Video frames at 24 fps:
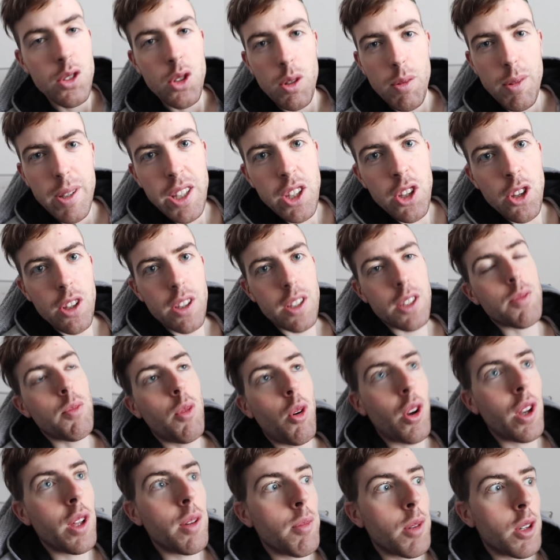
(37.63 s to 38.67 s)
So I'm in here this
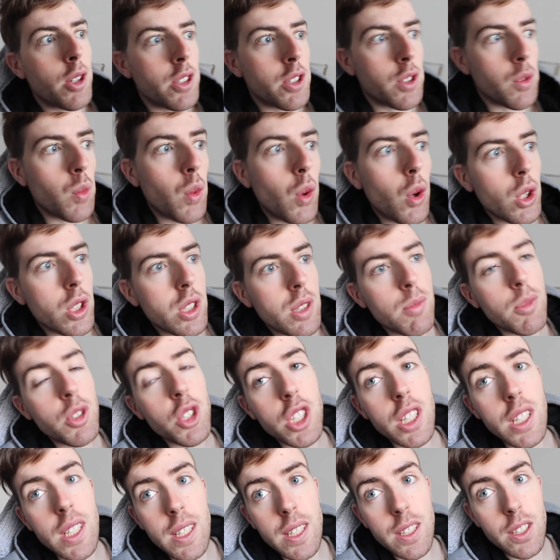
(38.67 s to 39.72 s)
morning because the washing
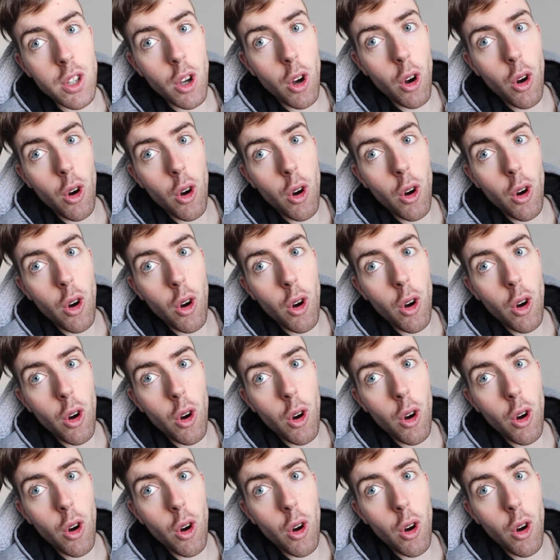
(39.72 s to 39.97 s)
machine is